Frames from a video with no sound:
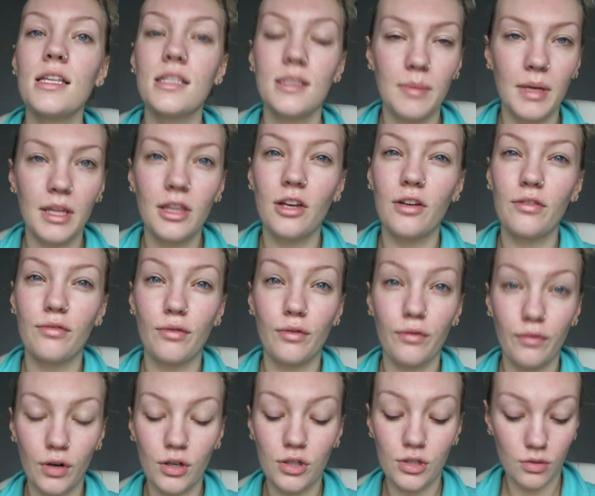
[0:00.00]
has been there for
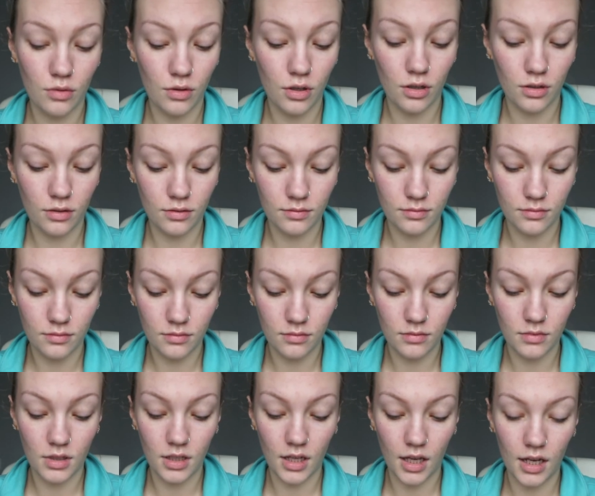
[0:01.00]
far too long
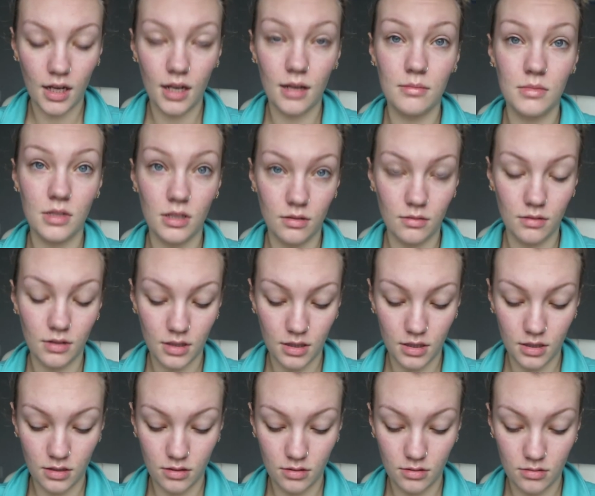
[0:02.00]
and I'm done with it.